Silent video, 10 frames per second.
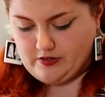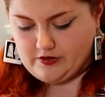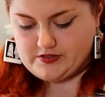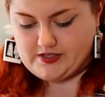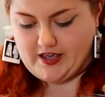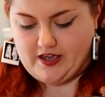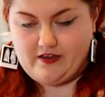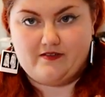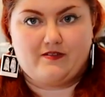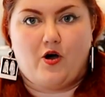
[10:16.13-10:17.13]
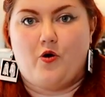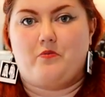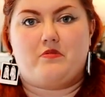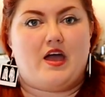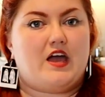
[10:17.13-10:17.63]
It looks like
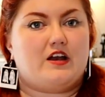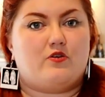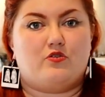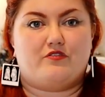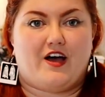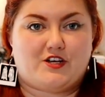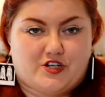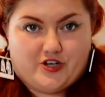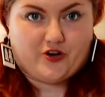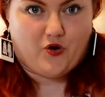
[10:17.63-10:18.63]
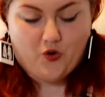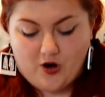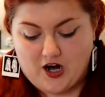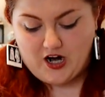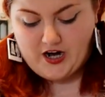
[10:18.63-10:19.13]
homemade old-fashioned
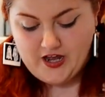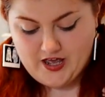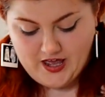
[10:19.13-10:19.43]
decor.